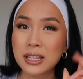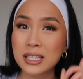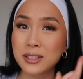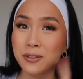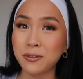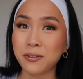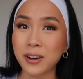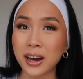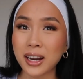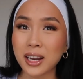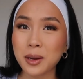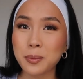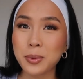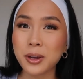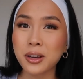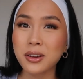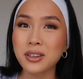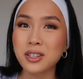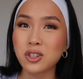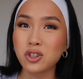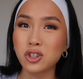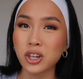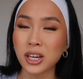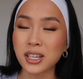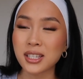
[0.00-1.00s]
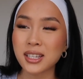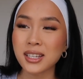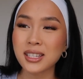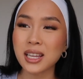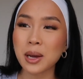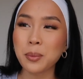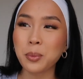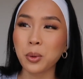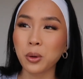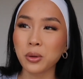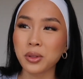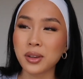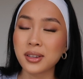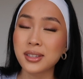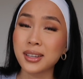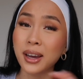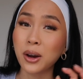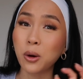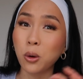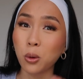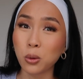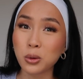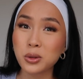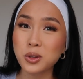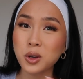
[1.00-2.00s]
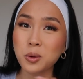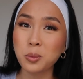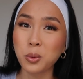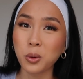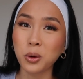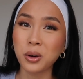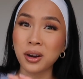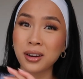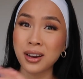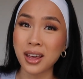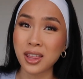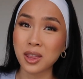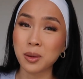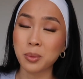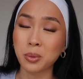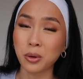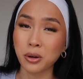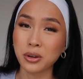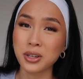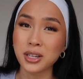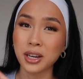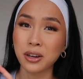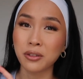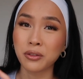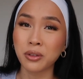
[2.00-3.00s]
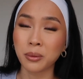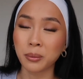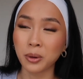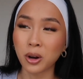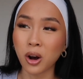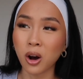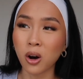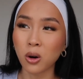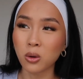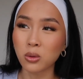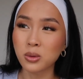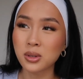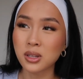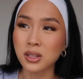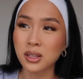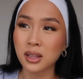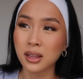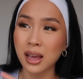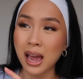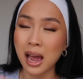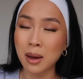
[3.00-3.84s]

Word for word: It's funny because just as I bought this, I also bought another protein from Coles, the